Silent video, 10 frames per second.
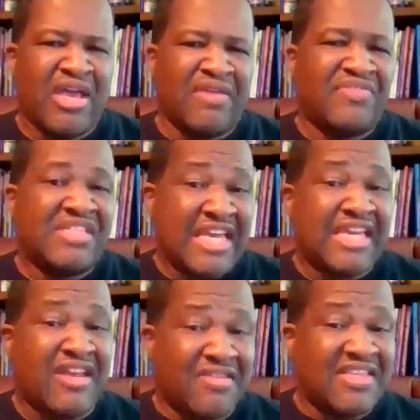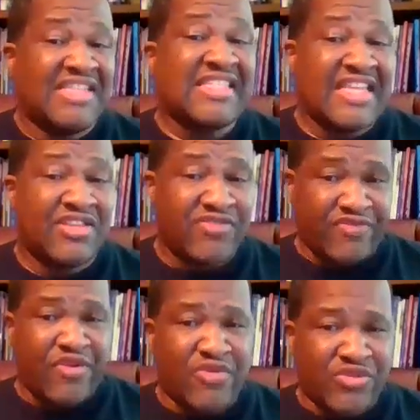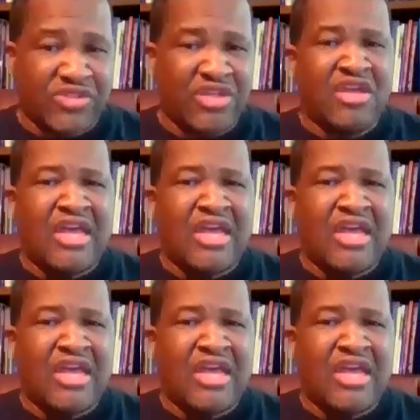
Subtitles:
if you take care of these things first